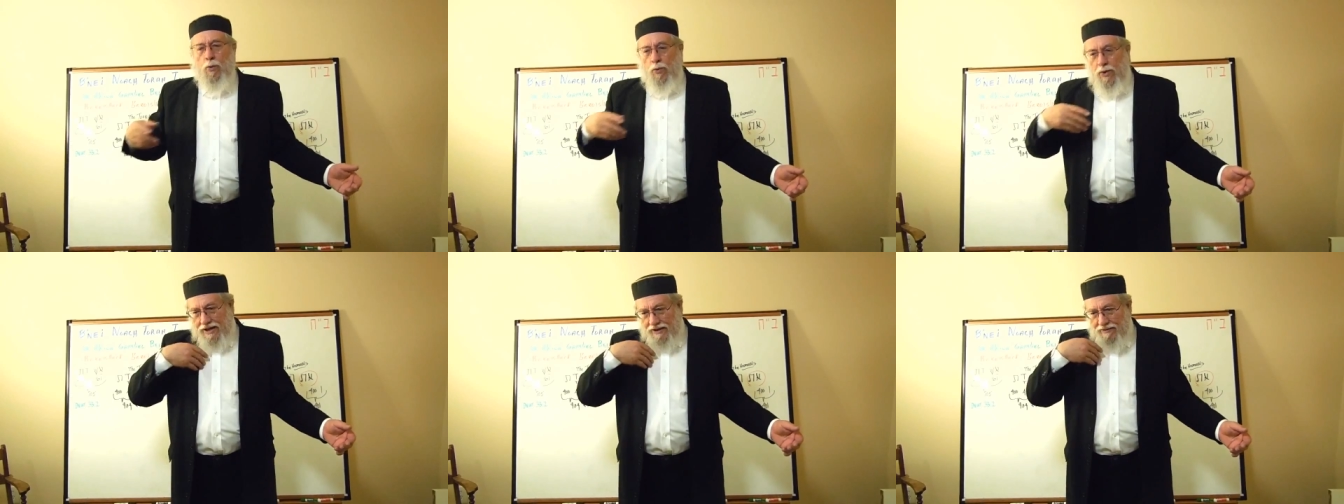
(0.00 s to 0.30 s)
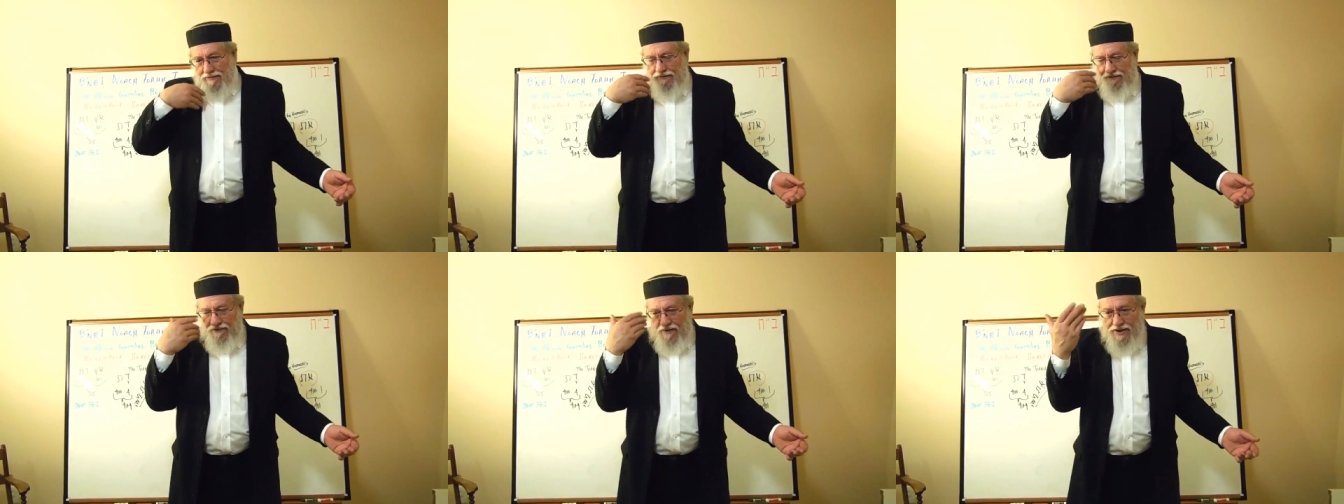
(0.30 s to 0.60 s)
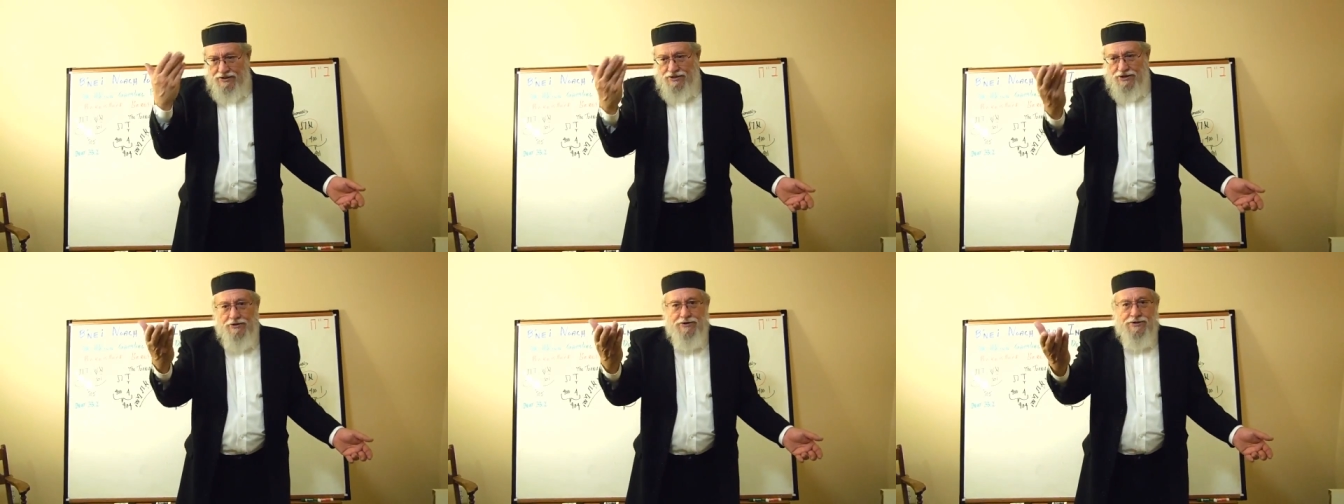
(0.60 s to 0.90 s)
We
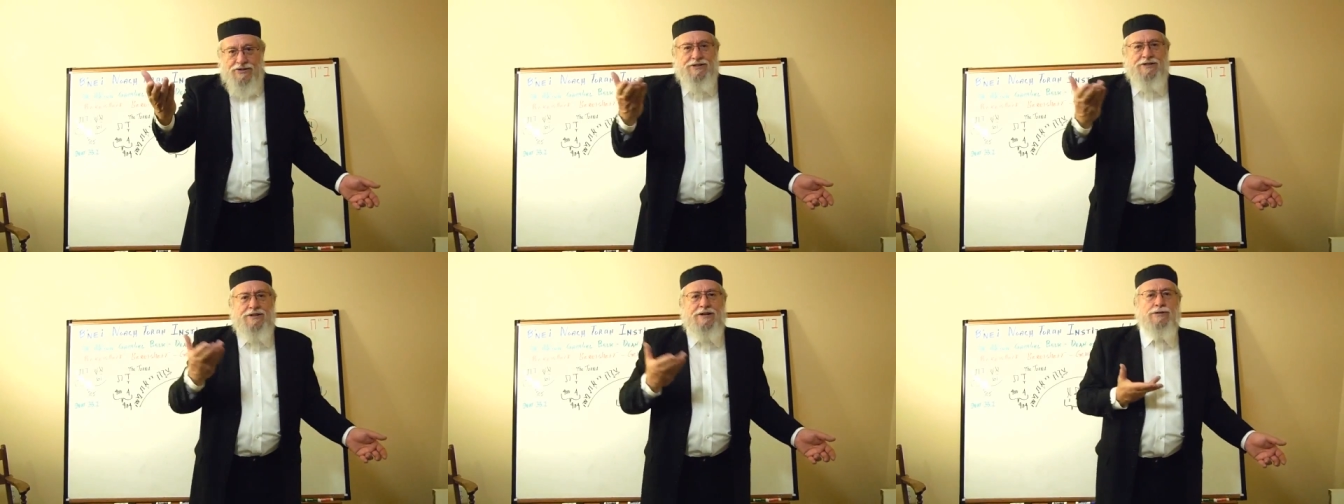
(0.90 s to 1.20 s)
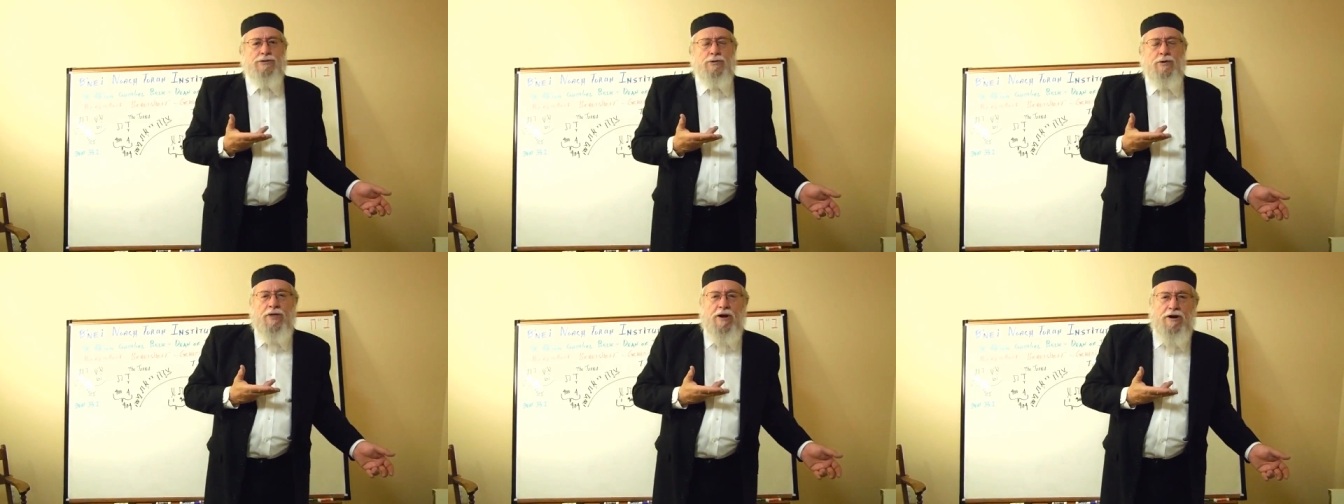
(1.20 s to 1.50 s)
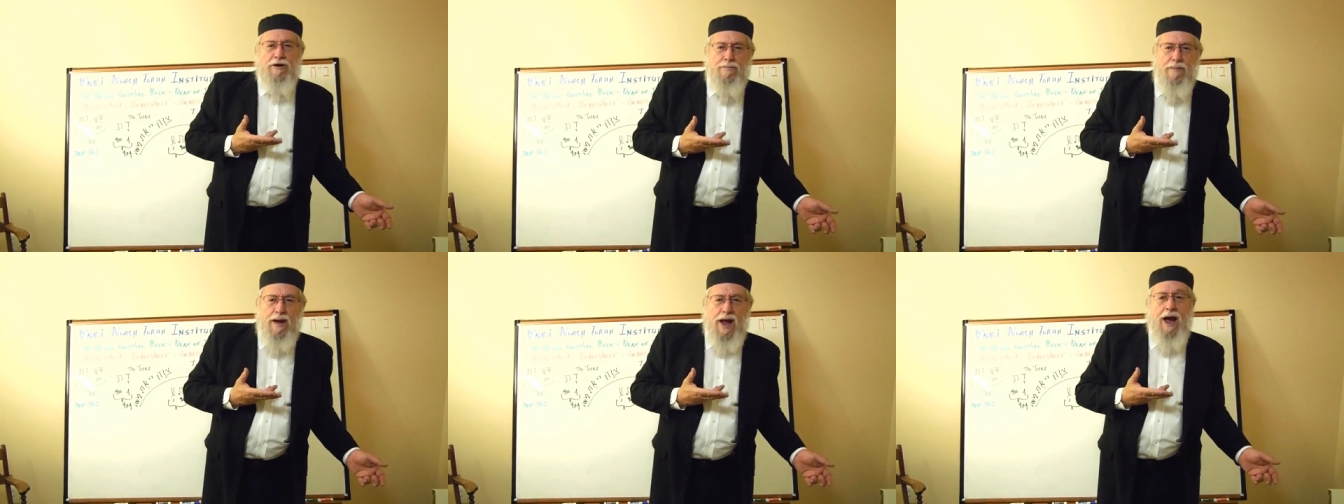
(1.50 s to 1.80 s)
confess our sins with
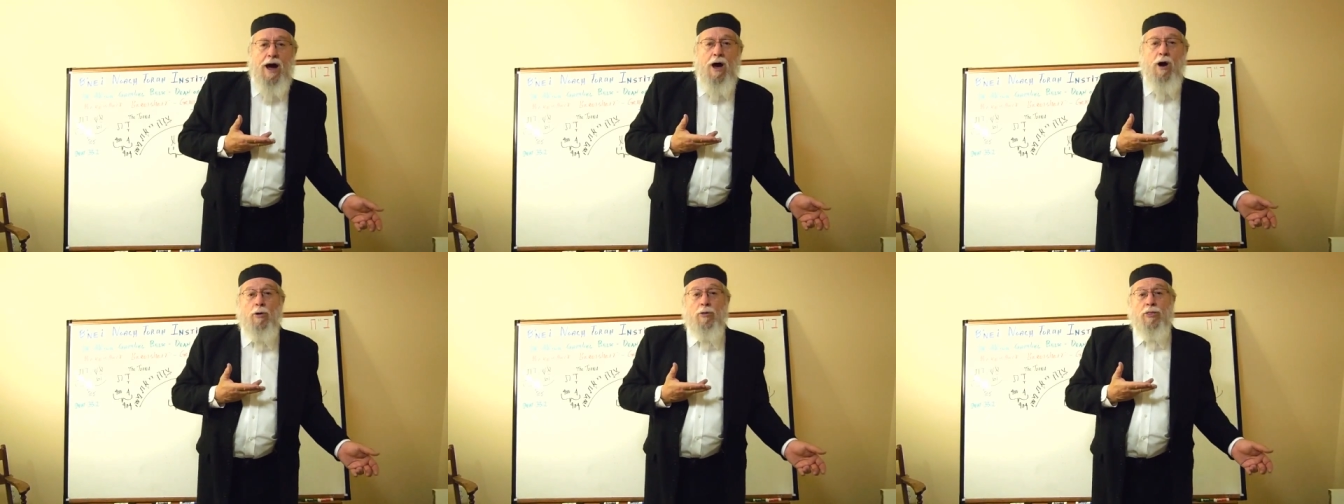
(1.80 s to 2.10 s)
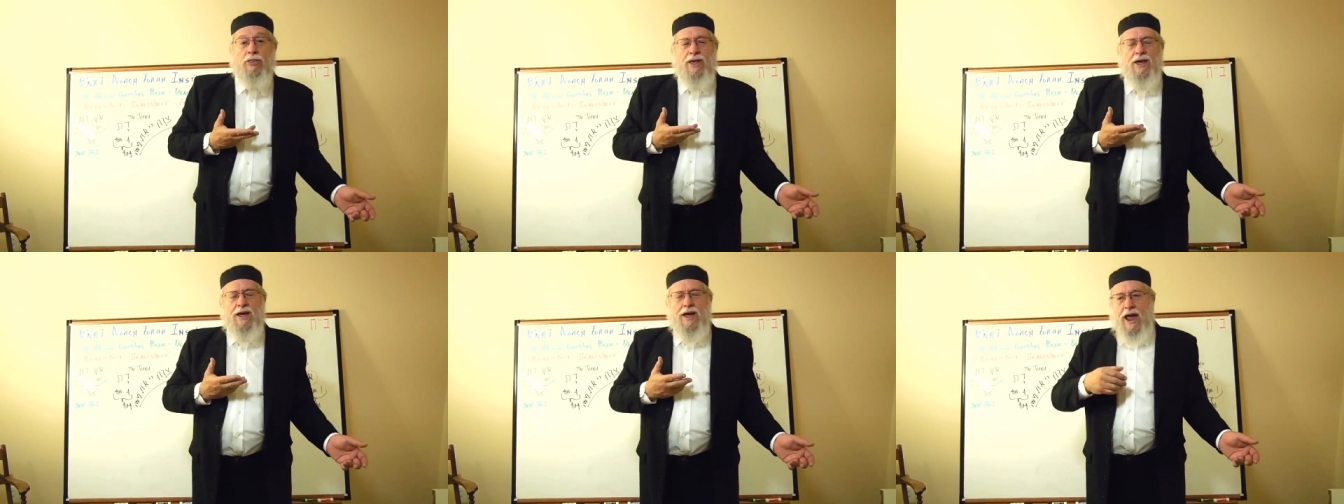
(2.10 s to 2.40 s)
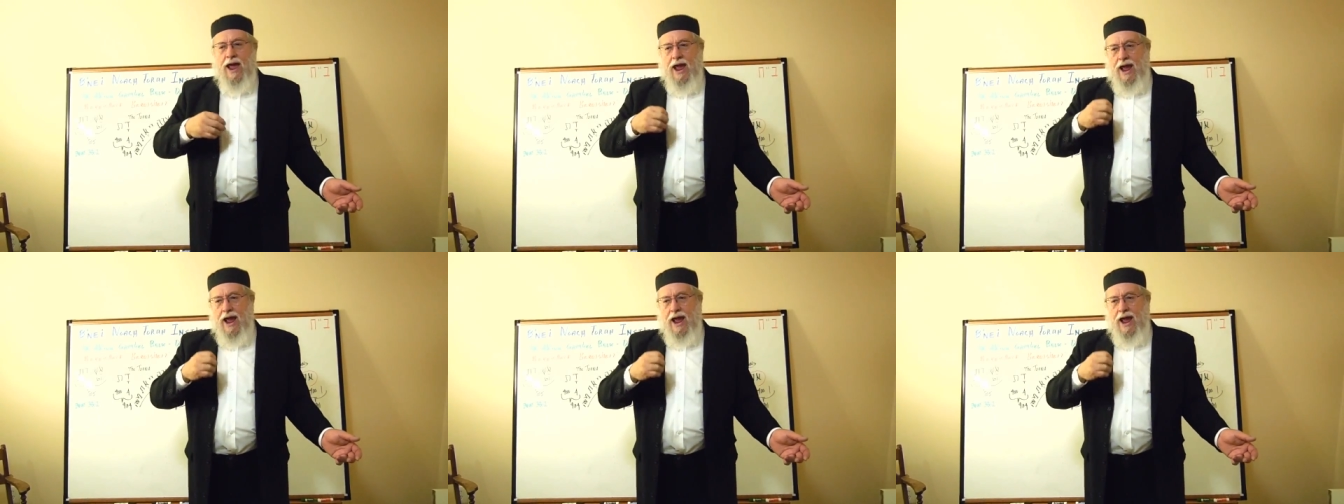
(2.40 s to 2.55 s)
our mouth.